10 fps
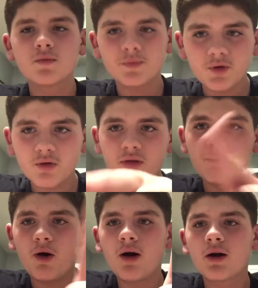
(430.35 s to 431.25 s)
There's a
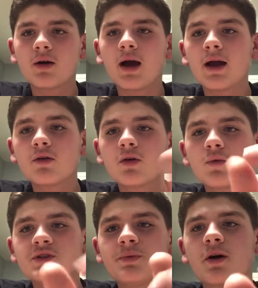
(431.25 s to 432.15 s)
part, I don't know
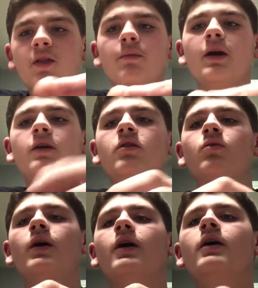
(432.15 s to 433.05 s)
which part of the maze,
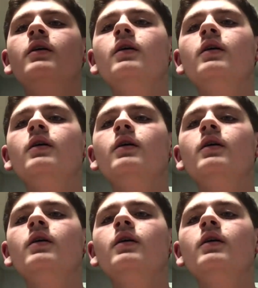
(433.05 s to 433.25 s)
where